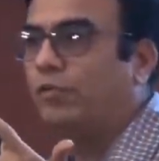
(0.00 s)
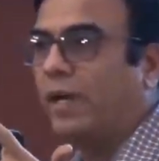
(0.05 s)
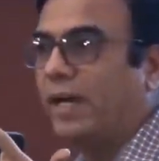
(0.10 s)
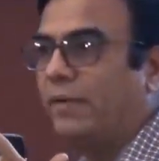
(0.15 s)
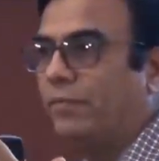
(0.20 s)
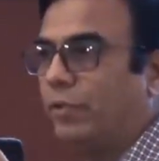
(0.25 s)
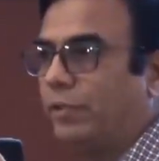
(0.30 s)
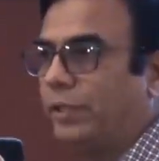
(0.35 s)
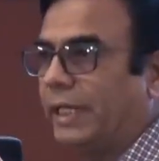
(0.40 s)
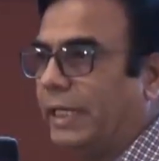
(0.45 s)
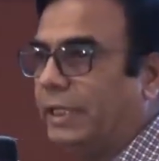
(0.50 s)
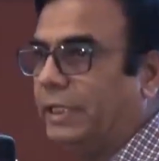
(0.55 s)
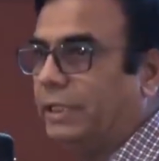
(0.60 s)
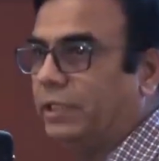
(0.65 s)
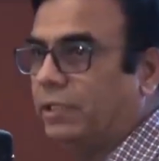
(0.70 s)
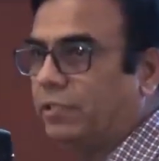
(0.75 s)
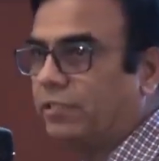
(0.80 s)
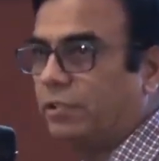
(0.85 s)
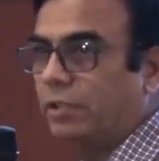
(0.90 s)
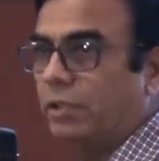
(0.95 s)
5 to 10
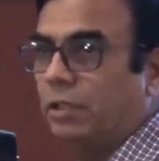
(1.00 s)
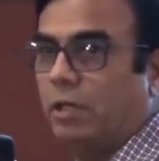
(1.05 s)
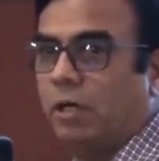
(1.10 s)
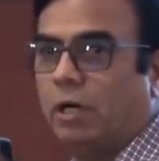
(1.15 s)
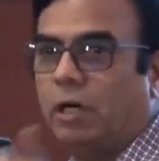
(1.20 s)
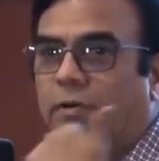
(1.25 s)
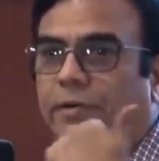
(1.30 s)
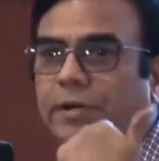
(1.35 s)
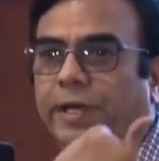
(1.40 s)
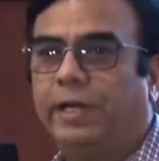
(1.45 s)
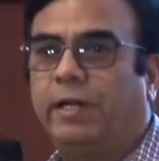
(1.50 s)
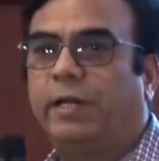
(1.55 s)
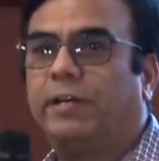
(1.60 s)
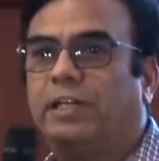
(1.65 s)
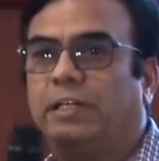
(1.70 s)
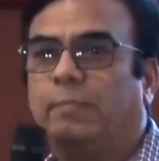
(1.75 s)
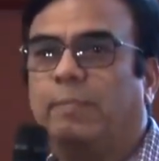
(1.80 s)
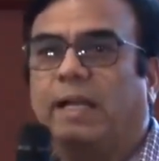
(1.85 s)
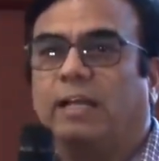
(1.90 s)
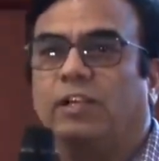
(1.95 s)
years. A trader
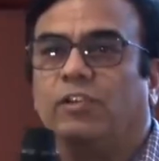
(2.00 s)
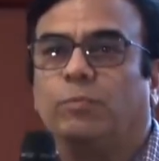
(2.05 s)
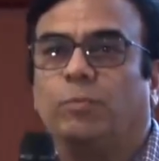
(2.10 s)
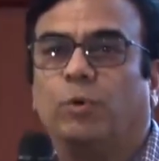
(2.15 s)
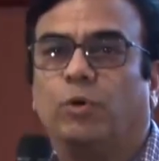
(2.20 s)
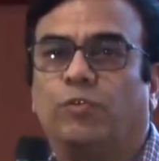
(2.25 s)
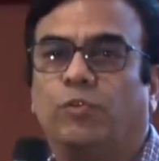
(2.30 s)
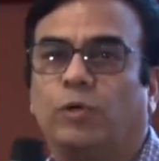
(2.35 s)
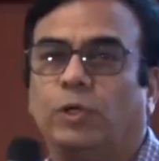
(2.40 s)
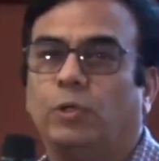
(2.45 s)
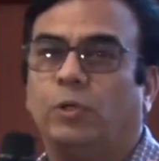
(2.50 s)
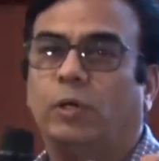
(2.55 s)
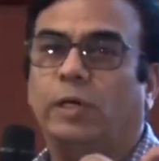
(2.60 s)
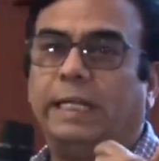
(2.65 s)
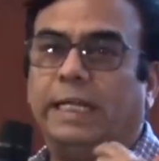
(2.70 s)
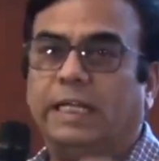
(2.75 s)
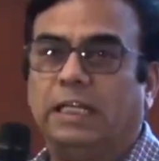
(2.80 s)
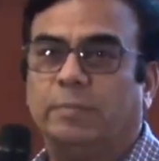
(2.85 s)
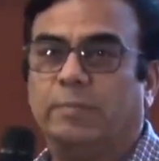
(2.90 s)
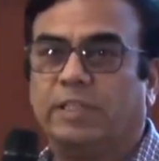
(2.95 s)
rebalance portfolio on
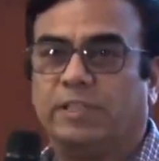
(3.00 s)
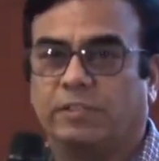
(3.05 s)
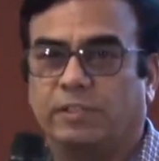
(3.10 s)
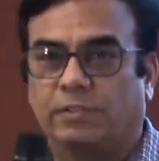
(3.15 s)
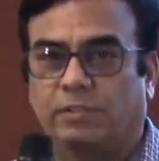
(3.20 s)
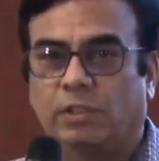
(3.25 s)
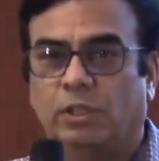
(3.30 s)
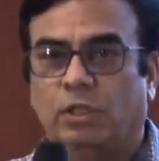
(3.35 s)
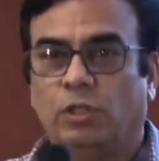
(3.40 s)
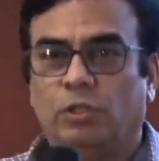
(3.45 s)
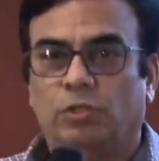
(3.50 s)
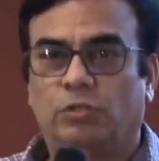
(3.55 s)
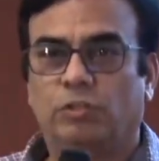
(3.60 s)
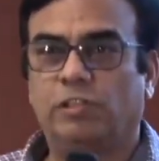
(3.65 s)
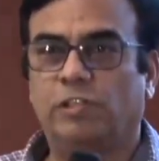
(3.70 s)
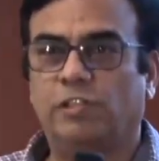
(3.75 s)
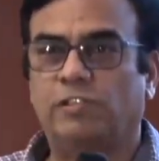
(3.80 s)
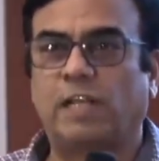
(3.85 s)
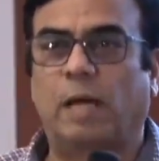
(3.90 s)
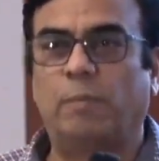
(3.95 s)
daily basis.
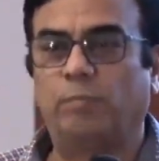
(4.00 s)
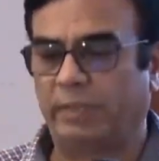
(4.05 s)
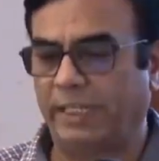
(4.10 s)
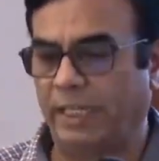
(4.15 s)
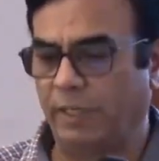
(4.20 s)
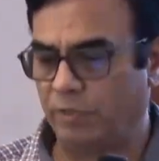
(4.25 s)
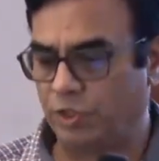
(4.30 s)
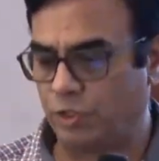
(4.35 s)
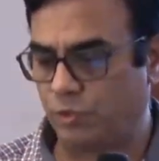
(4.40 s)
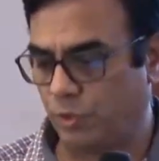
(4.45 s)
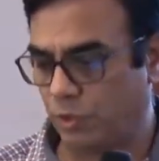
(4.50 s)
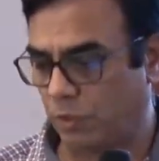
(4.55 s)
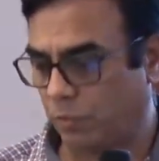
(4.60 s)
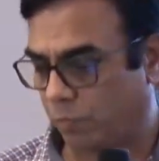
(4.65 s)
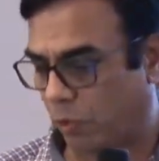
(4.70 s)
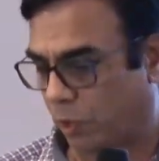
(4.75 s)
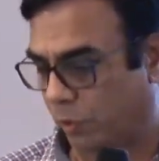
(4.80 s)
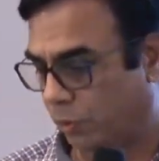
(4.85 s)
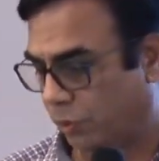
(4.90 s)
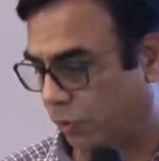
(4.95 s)
This is something which we
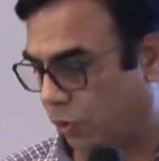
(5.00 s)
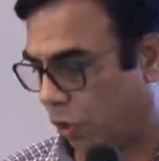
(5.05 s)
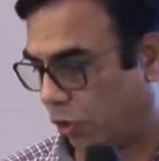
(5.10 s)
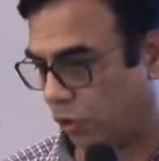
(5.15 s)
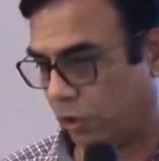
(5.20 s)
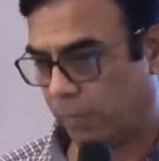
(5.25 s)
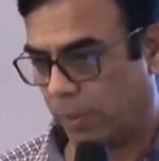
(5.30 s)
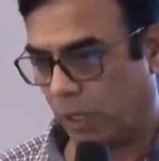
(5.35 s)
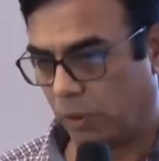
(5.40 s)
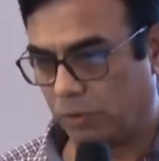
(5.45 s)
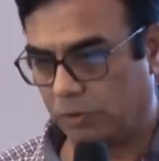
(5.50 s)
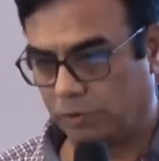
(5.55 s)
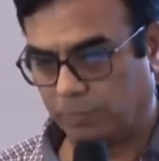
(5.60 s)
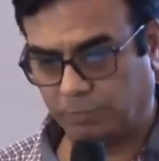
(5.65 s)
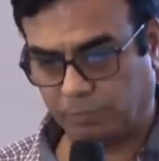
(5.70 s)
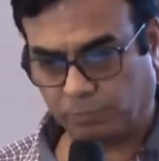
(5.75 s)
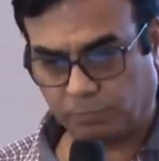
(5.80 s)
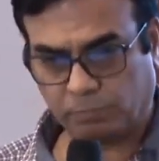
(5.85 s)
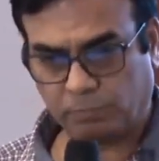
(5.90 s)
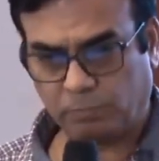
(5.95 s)
want to talk about.
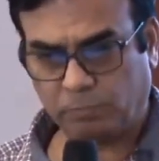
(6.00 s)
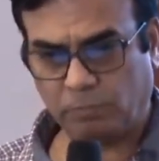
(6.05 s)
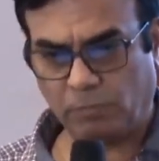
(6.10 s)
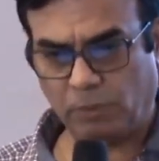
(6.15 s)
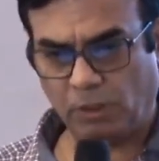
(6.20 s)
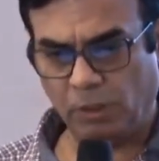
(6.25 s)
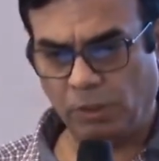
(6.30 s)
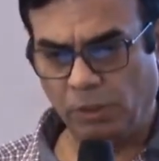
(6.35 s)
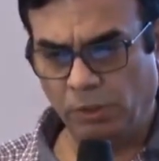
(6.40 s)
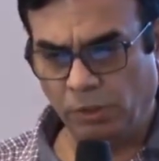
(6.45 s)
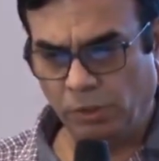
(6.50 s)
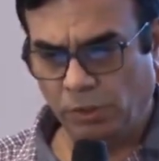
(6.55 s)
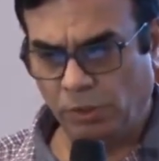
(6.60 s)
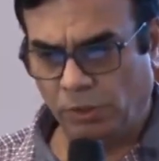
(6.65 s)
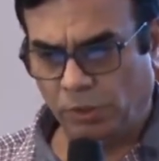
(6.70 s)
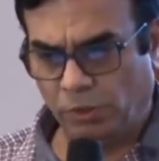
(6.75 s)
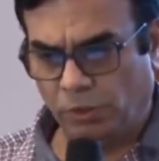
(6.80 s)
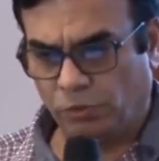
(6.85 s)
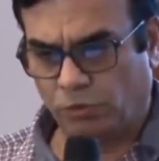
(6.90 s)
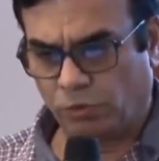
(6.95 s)

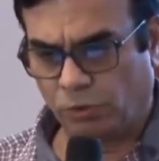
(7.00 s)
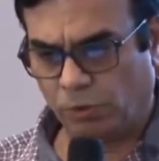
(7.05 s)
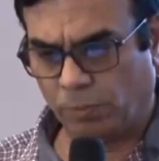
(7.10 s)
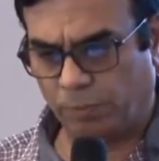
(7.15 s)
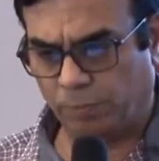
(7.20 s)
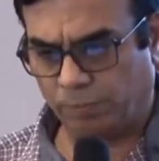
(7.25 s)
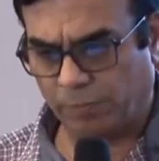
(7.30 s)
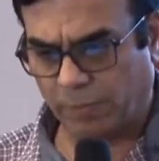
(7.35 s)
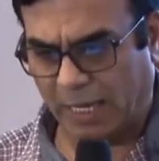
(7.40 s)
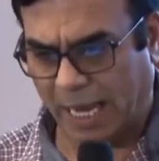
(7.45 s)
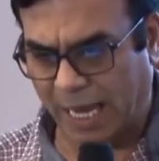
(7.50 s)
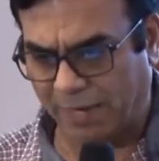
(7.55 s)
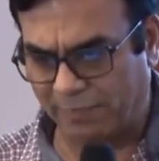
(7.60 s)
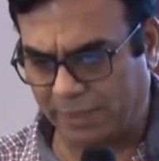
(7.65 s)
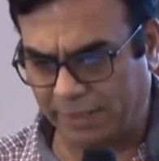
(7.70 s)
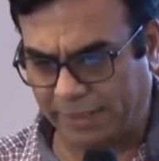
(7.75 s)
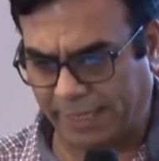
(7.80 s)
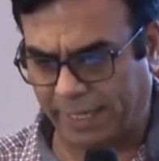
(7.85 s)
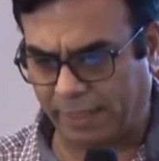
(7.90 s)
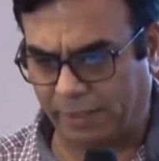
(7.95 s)
So I
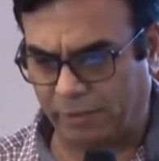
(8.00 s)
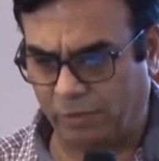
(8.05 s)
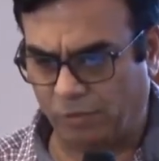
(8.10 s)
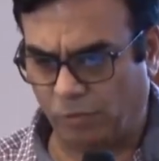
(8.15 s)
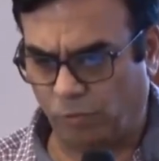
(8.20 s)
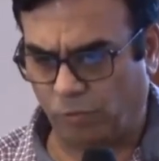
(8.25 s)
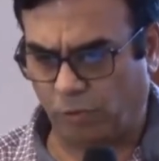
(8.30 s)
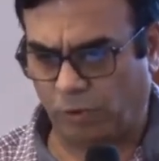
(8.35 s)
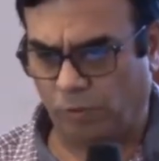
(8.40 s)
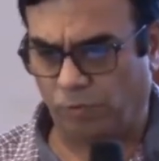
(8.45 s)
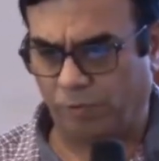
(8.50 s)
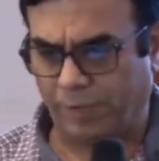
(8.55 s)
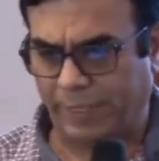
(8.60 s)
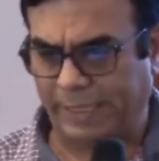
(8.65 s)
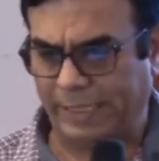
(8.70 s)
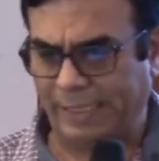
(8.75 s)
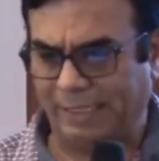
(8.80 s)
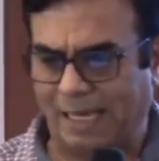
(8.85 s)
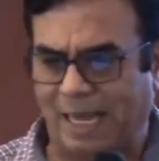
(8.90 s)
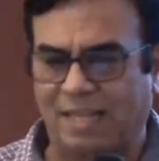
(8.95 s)
will take a
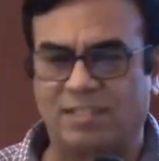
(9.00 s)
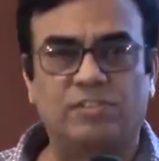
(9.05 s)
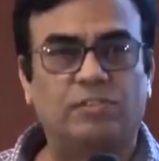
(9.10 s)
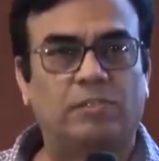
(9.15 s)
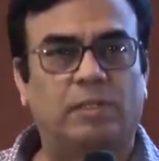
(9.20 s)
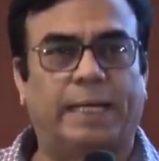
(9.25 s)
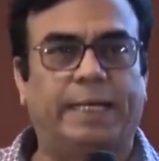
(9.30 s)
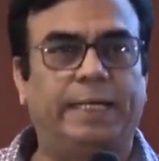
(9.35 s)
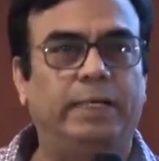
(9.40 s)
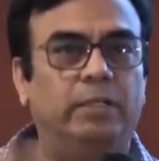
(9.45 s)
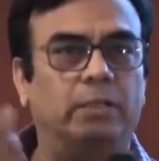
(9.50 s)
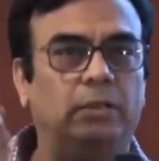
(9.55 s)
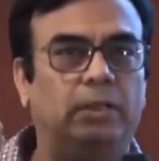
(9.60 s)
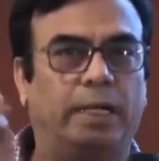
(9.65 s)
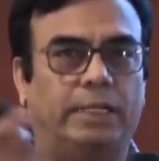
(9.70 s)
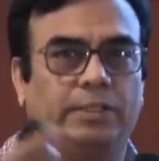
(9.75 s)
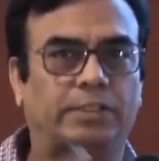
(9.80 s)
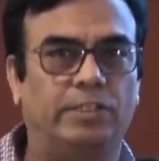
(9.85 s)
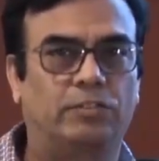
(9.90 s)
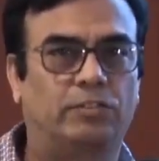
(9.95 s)
very last slide
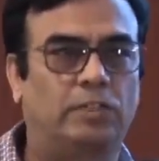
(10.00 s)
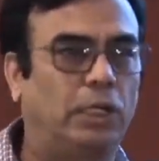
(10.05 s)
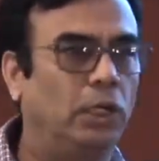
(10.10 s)
and just